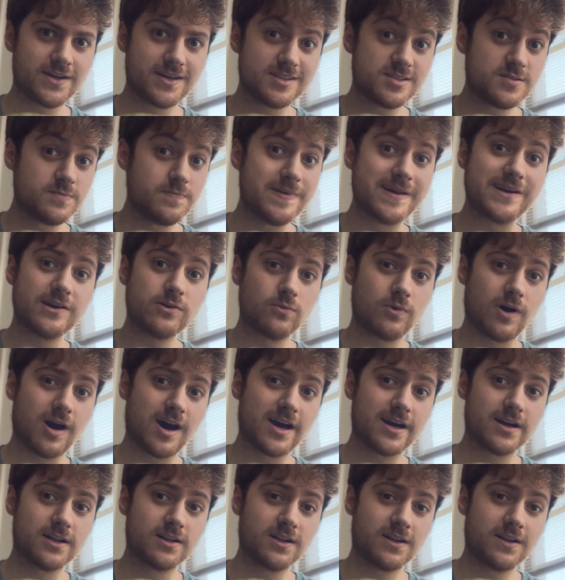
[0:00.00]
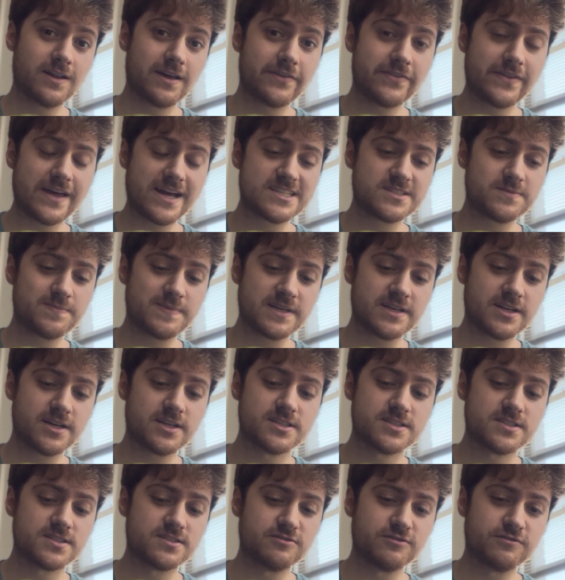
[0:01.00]
It's been a while, and that's
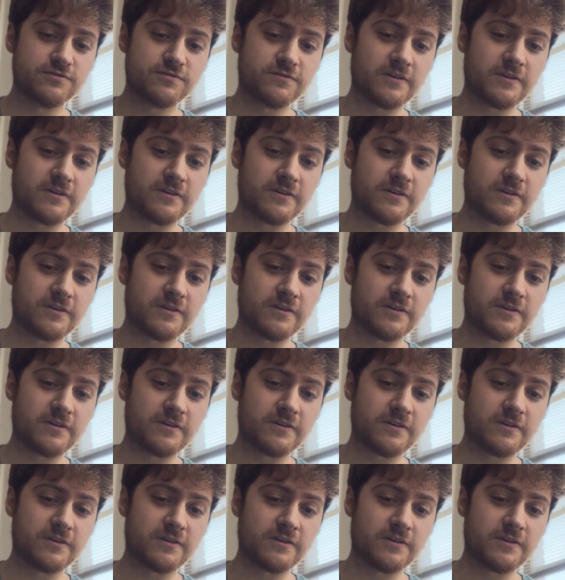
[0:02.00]
because